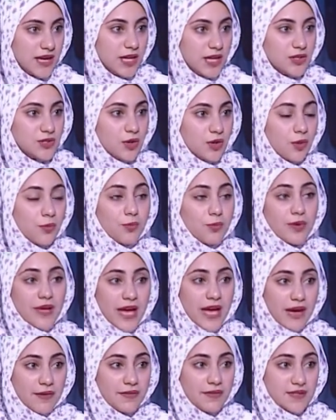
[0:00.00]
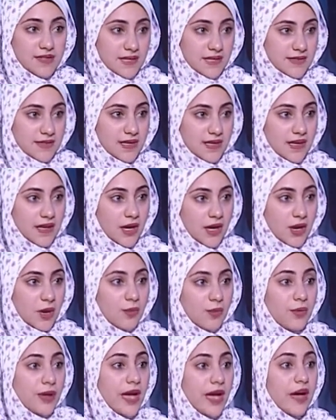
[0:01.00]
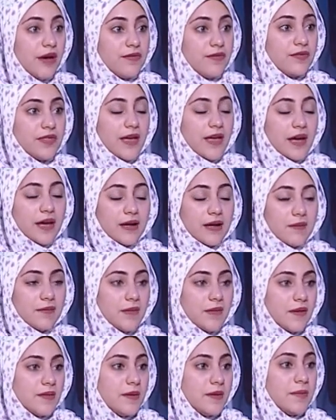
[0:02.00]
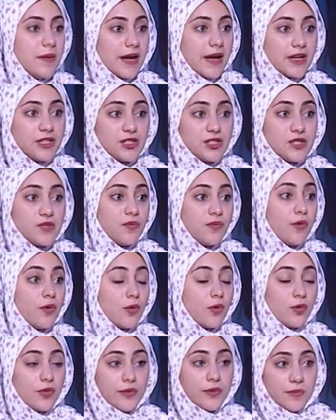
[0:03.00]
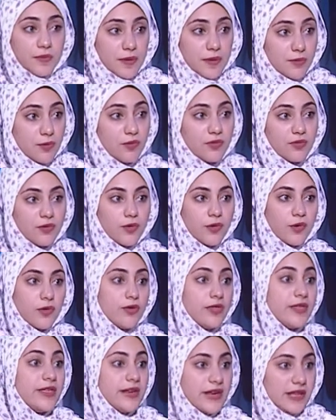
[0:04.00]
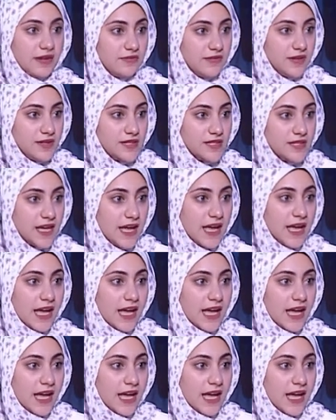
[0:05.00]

So we have the city, we have the packages for all the people, for all the levels,